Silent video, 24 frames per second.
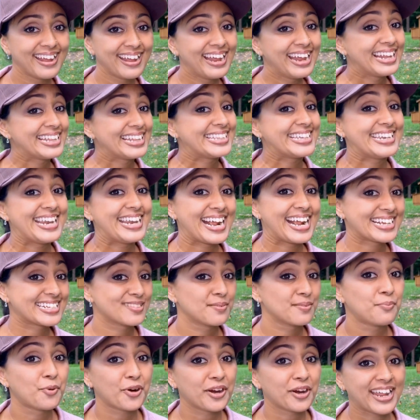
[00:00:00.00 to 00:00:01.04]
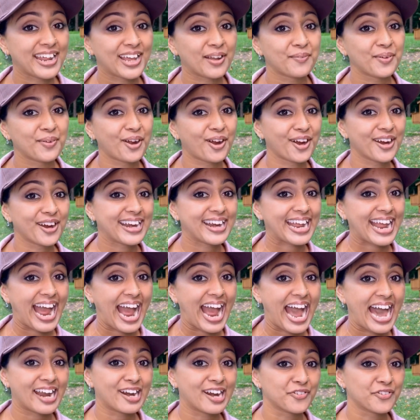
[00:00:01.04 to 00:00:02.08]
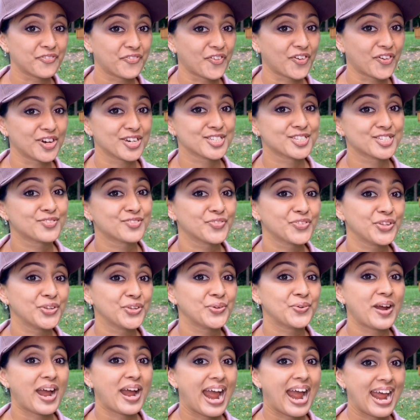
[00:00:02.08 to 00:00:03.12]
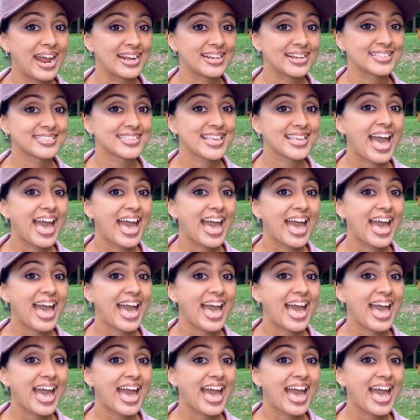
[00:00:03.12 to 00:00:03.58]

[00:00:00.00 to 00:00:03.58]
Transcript: the next morning we already had our first few eggs.